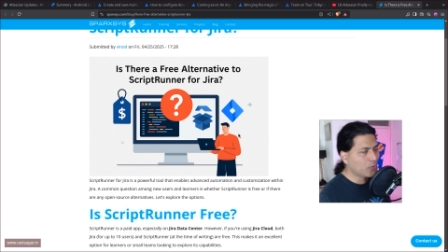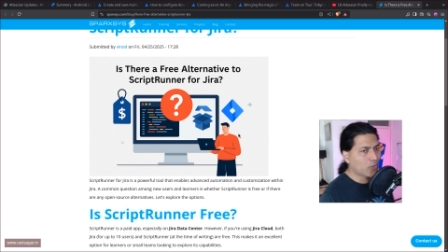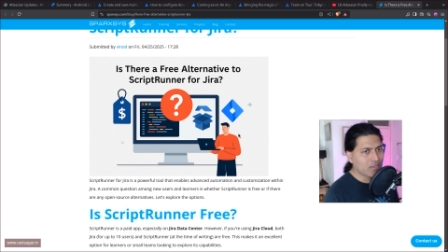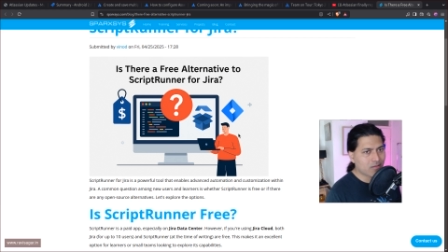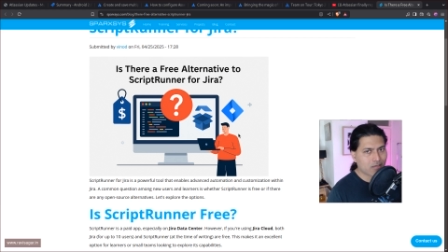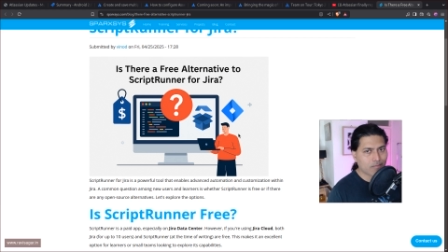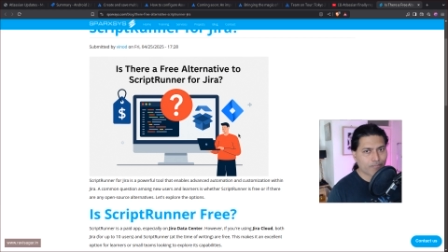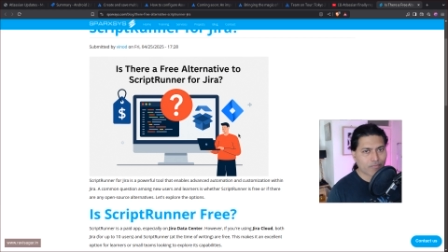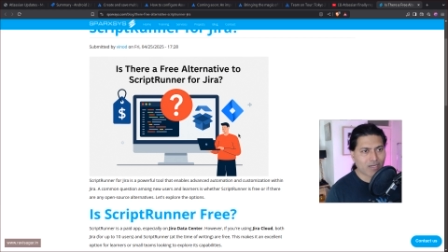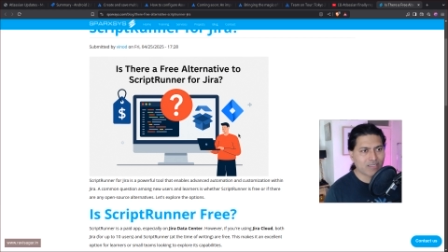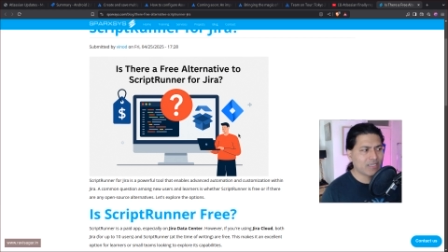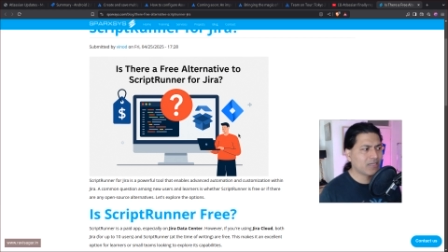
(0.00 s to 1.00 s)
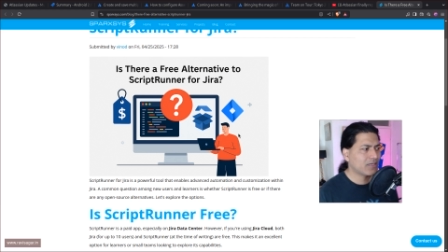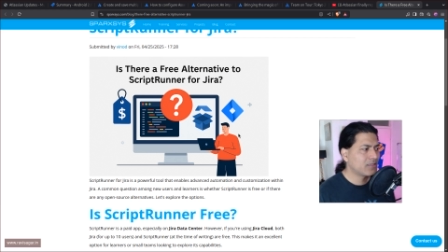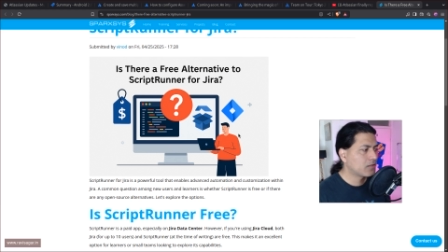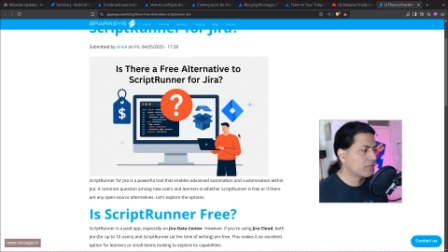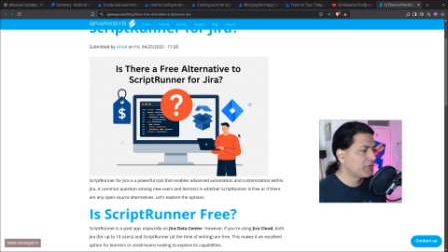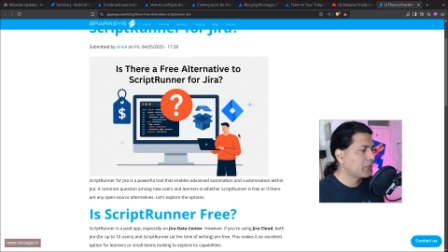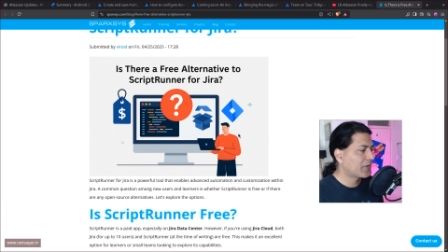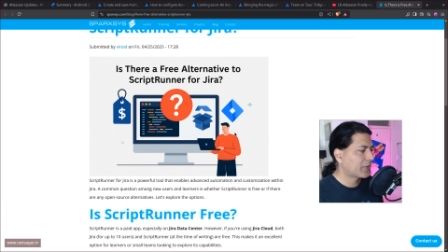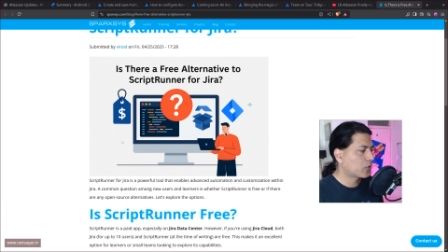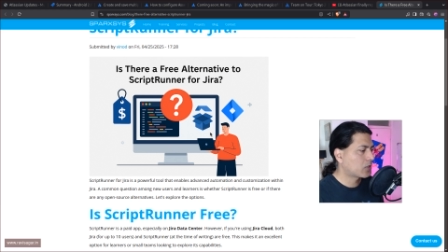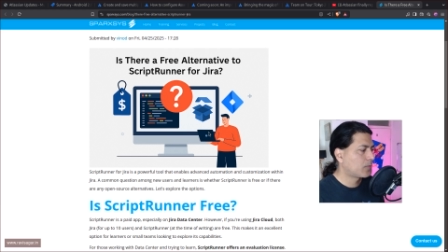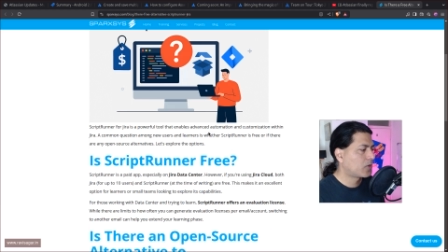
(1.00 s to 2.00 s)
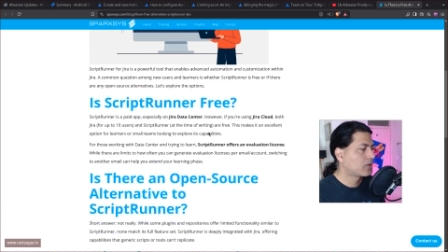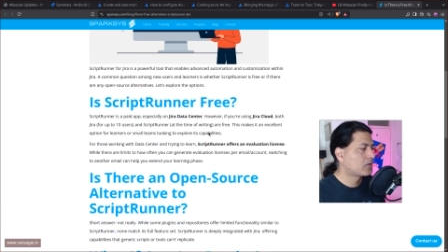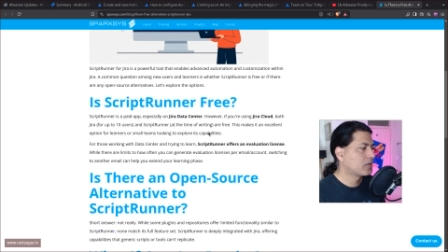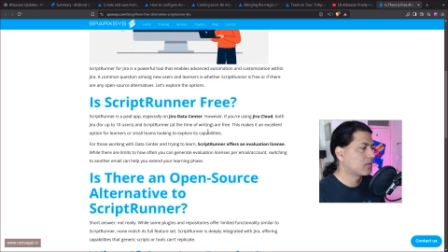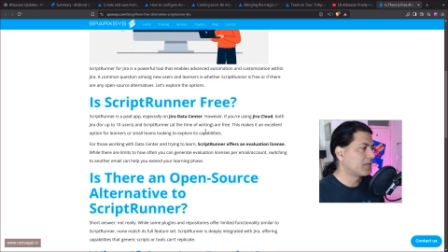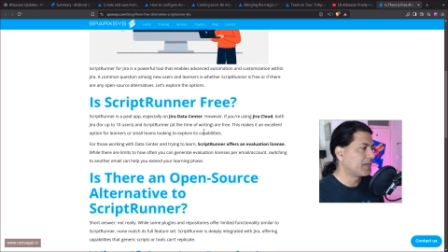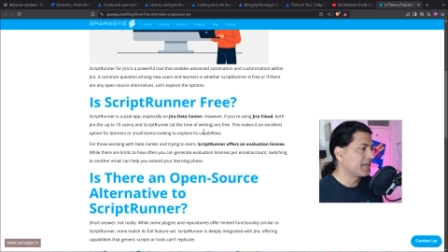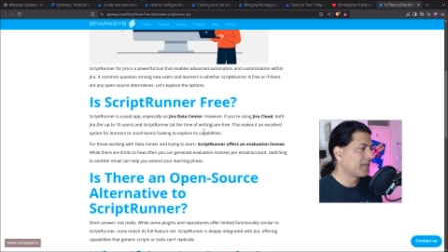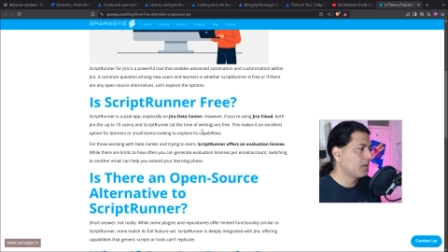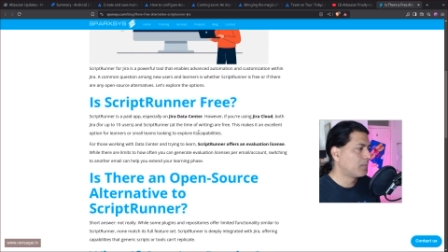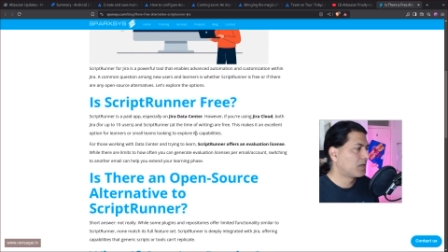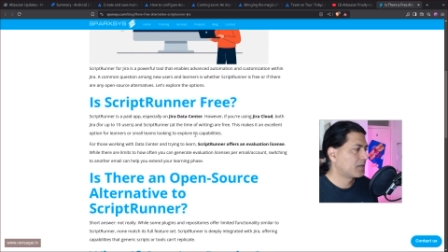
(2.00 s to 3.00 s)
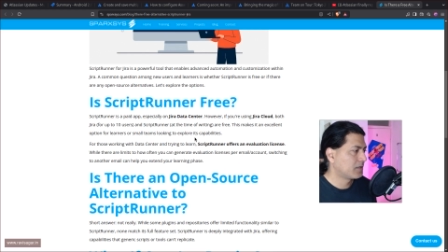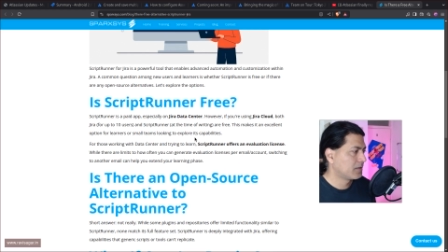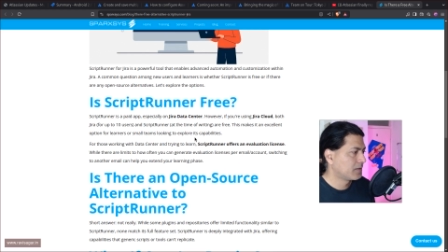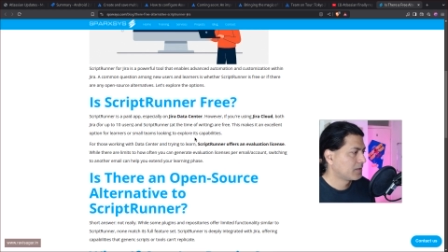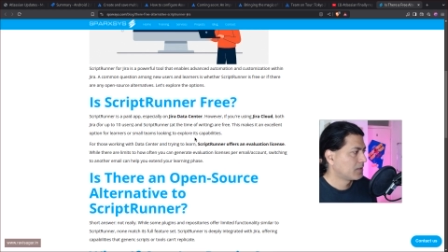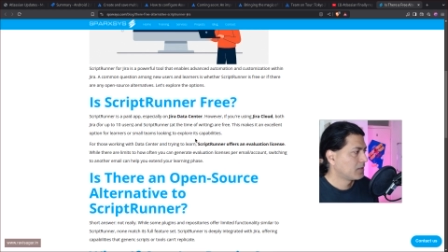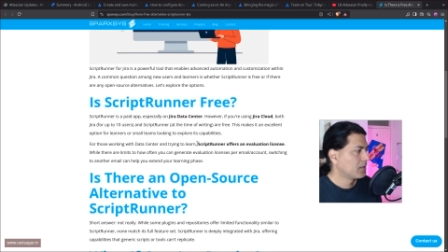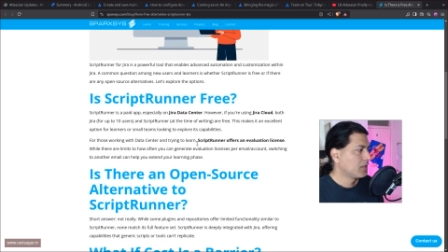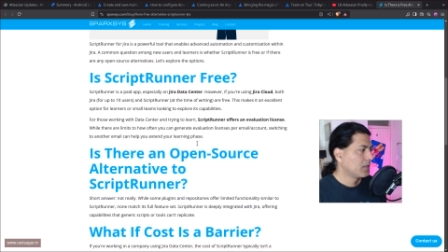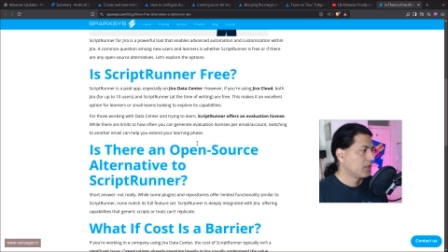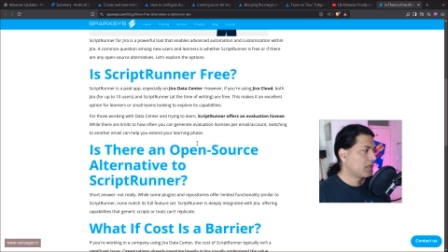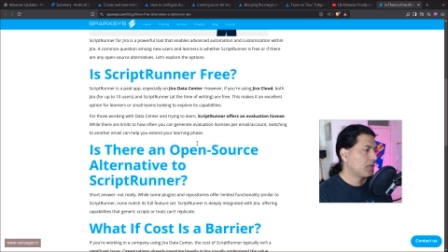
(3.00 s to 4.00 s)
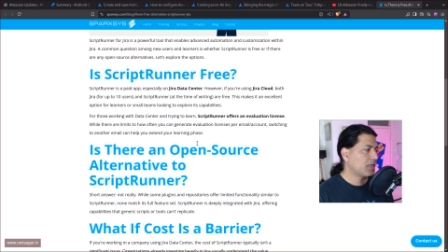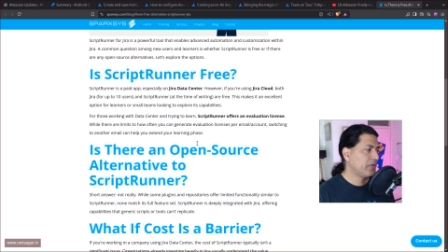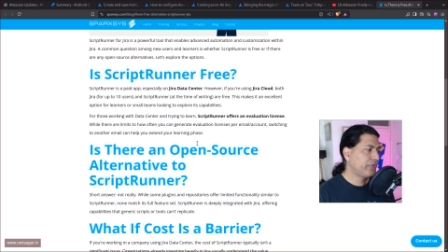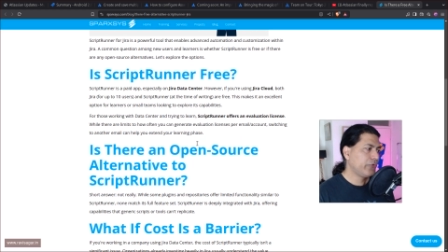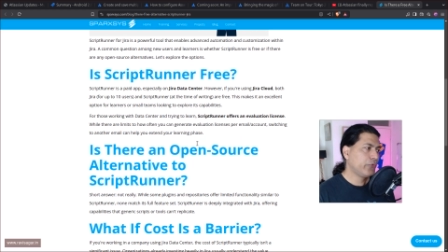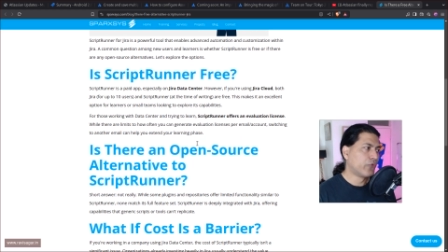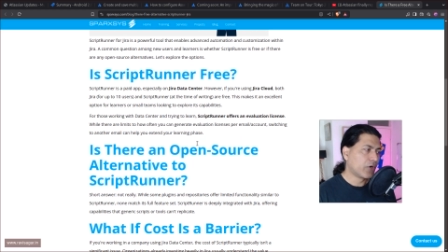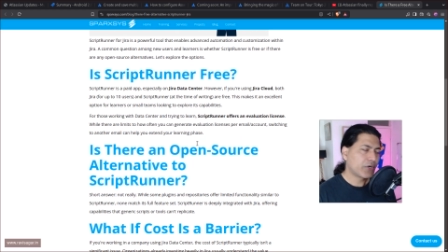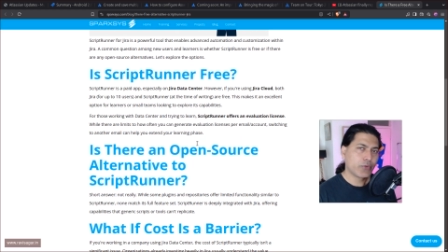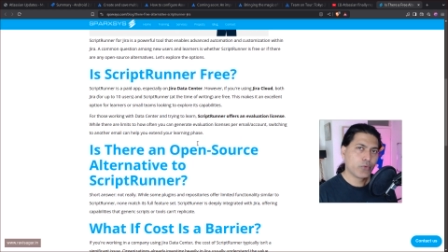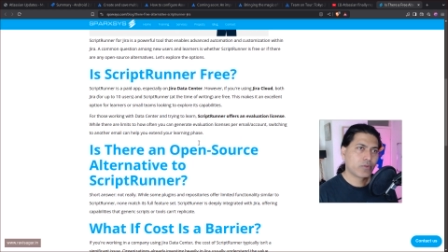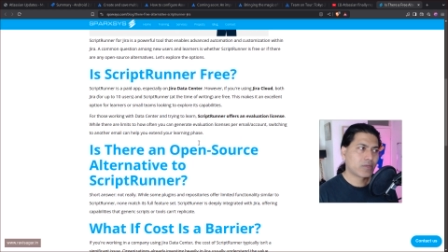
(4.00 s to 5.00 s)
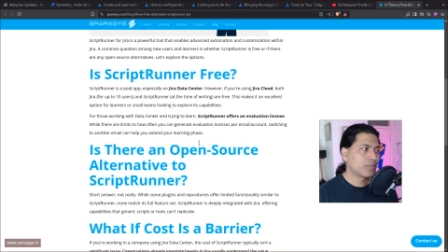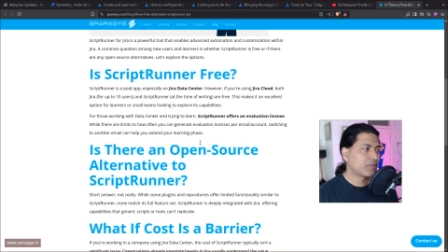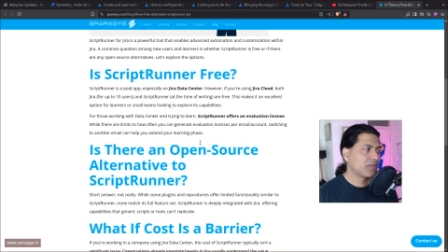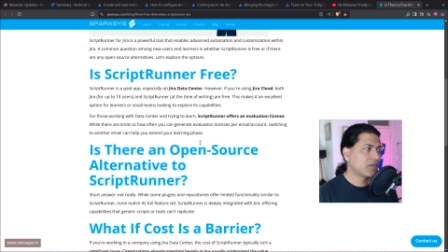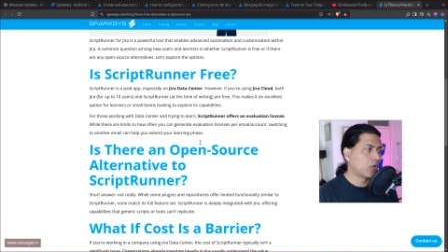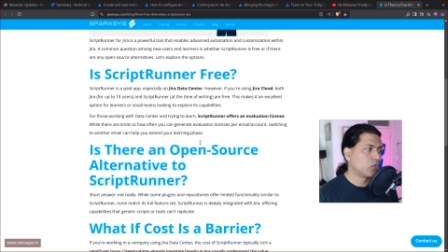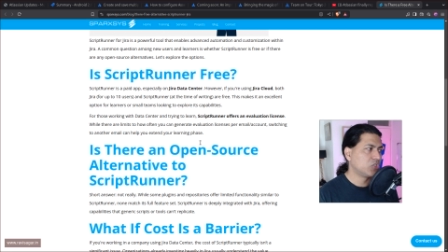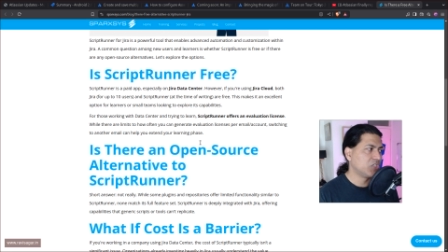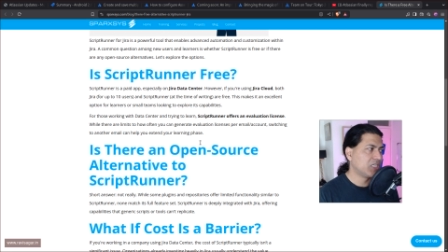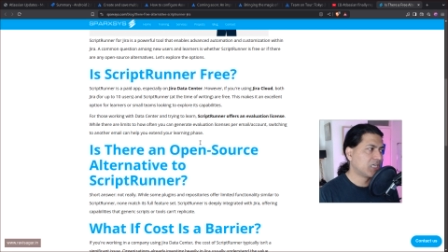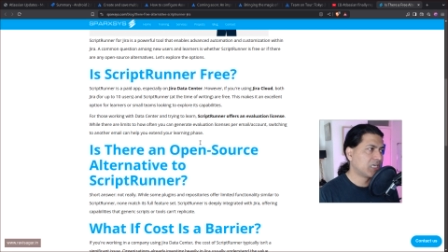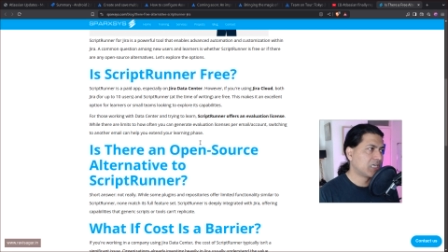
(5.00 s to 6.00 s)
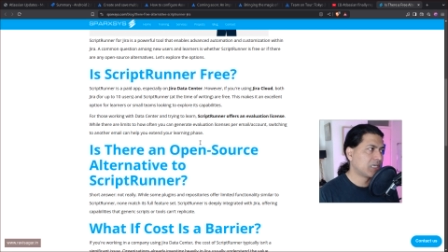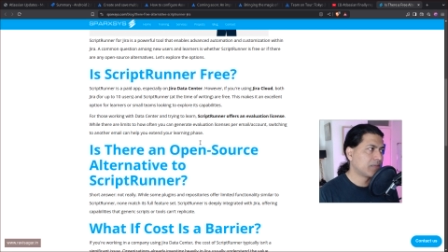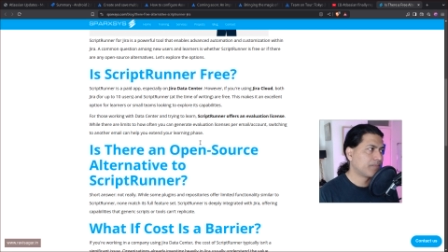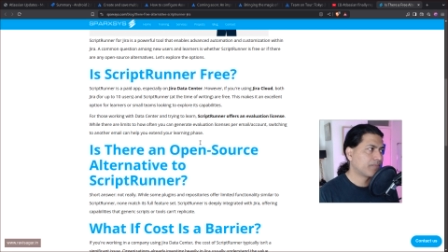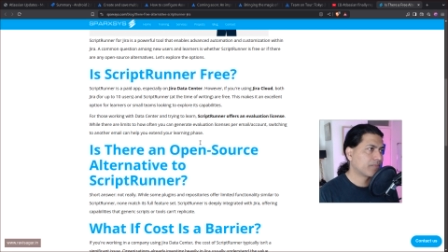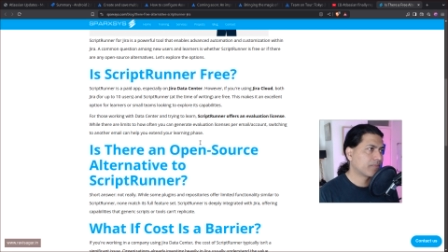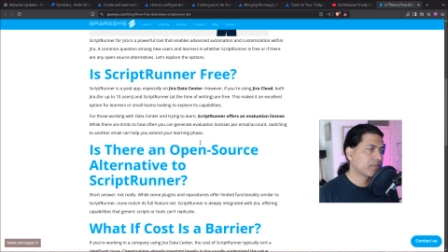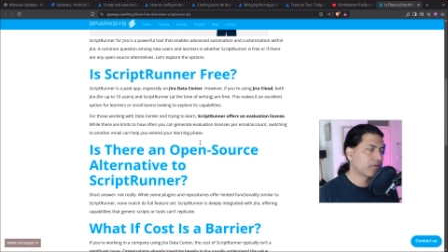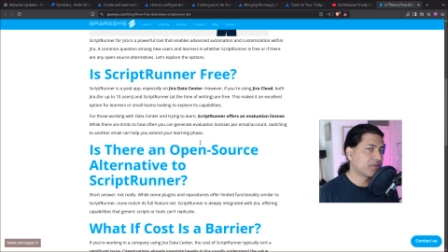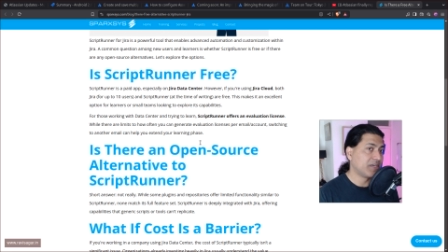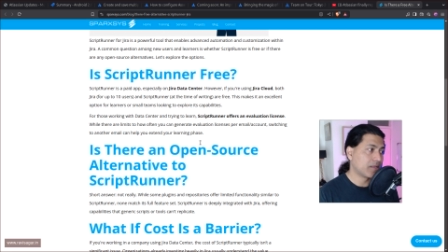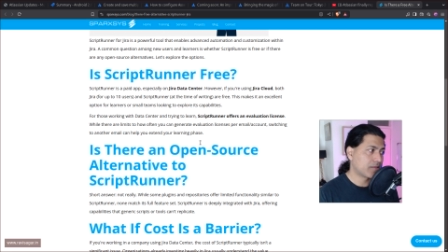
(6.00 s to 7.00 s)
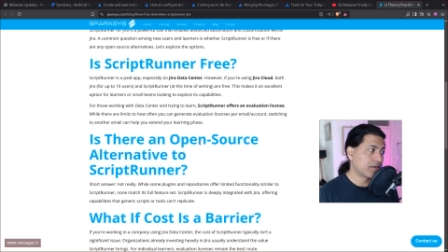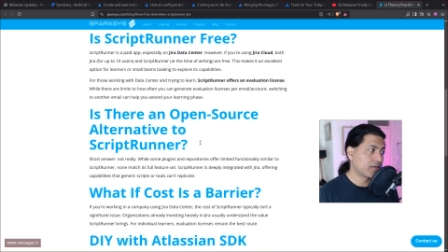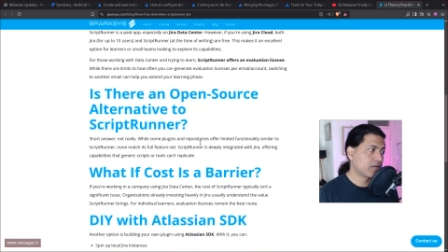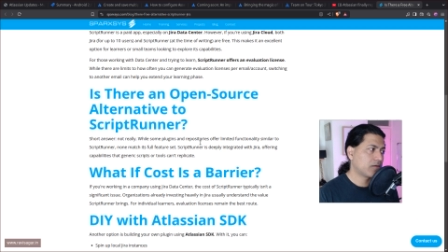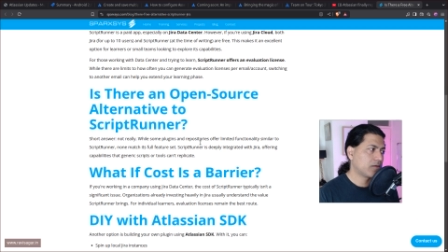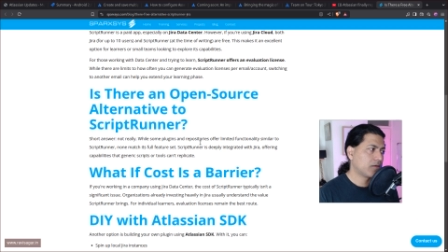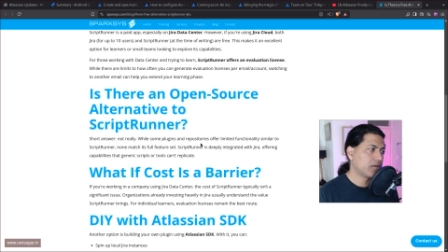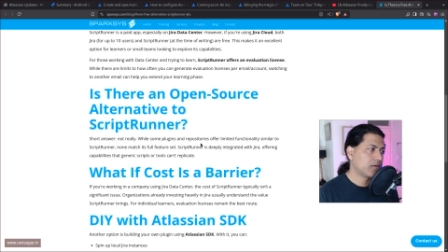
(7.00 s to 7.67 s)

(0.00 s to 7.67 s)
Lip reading: to be honest, I think in this video I talked about this in detail, but if you want to do something on Jira Data Center